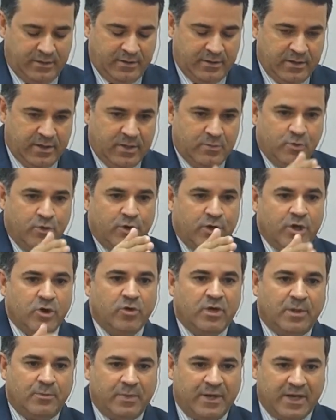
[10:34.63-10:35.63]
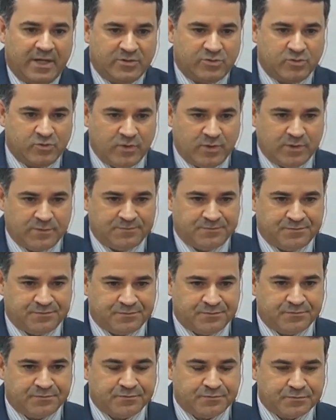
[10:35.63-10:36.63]
because he
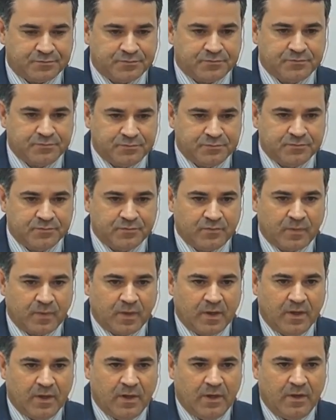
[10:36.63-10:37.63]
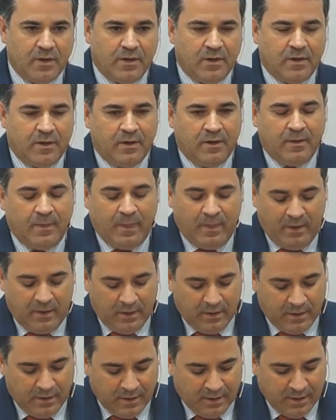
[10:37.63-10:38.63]
literally died on the Passover.
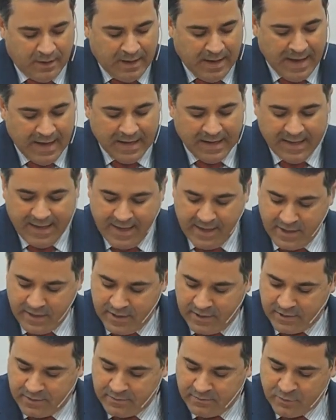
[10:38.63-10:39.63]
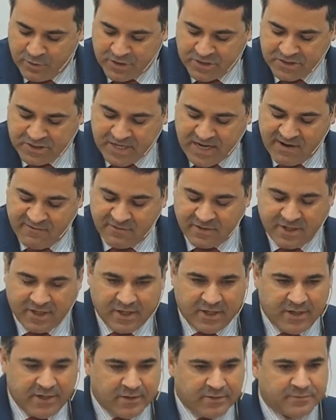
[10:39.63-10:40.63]
The
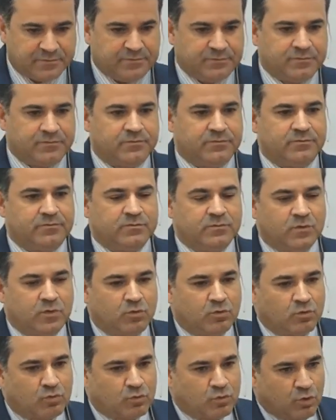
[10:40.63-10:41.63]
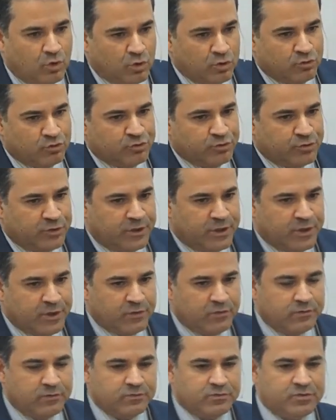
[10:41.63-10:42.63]
law
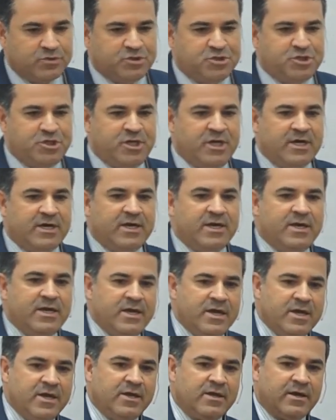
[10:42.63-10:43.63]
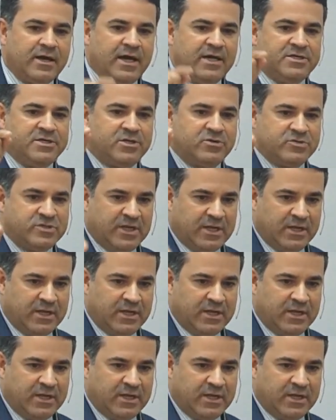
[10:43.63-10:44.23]
stated that every Jew